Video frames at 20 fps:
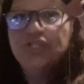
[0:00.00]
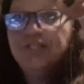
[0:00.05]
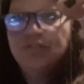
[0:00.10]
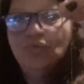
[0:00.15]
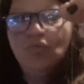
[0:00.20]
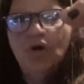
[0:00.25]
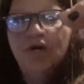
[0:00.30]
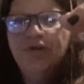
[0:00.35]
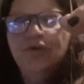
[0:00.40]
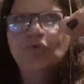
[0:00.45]
just the
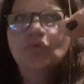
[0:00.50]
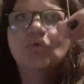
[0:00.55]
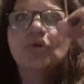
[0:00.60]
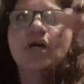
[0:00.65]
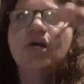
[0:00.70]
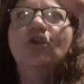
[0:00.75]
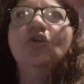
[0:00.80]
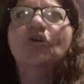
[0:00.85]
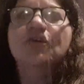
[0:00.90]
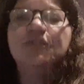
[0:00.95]
one
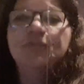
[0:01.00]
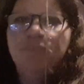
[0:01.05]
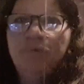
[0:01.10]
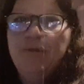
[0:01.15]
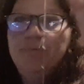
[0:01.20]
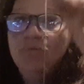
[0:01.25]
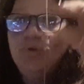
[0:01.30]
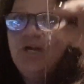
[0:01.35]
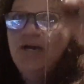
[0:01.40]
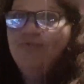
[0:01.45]
hook. Lots of
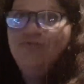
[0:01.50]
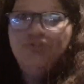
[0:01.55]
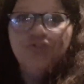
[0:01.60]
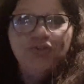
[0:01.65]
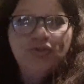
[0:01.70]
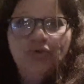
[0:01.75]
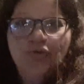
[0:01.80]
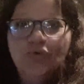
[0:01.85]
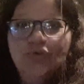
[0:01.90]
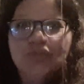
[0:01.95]
people love
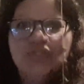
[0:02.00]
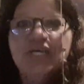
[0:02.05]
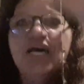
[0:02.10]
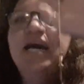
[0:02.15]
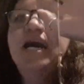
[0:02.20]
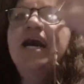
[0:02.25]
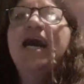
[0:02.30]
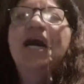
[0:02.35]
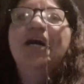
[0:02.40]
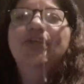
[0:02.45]
2 hooks,
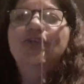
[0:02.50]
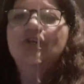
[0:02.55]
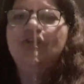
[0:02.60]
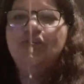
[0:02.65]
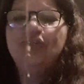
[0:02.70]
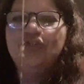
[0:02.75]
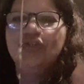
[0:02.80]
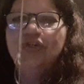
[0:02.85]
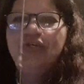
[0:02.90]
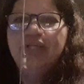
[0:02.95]
and you
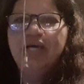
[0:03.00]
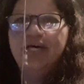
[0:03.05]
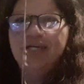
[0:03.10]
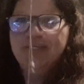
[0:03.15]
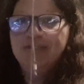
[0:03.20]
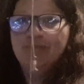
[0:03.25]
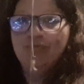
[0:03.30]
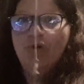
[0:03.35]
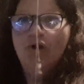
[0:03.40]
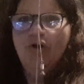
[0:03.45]
can do that
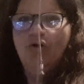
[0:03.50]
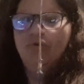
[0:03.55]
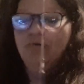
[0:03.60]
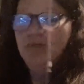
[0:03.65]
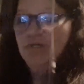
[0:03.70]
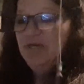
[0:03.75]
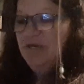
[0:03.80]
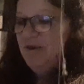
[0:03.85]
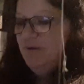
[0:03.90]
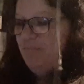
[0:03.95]
as well,
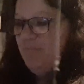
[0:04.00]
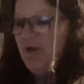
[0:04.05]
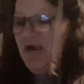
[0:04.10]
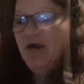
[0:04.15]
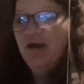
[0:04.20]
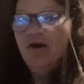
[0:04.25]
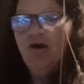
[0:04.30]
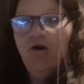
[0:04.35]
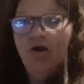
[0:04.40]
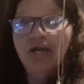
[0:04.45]

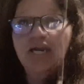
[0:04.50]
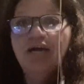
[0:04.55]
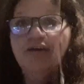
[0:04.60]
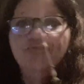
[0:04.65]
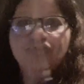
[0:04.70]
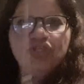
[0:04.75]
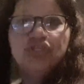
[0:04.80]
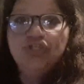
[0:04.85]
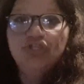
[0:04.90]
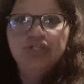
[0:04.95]
but I
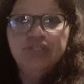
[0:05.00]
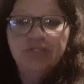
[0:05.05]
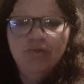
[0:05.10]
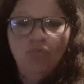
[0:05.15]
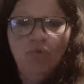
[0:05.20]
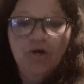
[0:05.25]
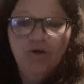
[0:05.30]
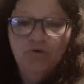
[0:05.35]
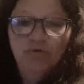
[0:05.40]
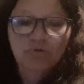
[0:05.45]
love just using
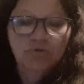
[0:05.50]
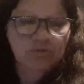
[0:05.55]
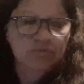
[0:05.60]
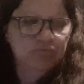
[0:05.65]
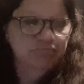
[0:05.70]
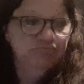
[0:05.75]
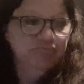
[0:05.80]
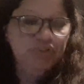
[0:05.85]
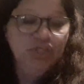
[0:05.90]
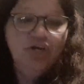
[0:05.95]
one hook.
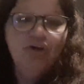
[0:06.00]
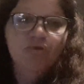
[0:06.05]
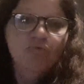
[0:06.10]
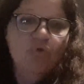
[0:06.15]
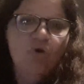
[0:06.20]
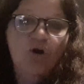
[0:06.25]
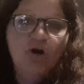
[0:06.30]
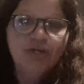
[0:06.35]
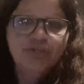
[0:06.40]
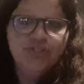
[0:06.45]
Don't know
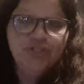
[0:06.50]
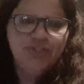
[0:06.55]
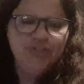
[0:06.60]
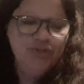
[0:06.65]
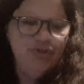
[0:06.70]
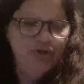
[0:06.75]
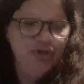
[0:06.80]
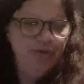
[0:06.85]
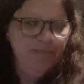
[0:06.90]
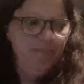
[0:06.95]
why, I just
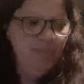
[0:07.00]
do.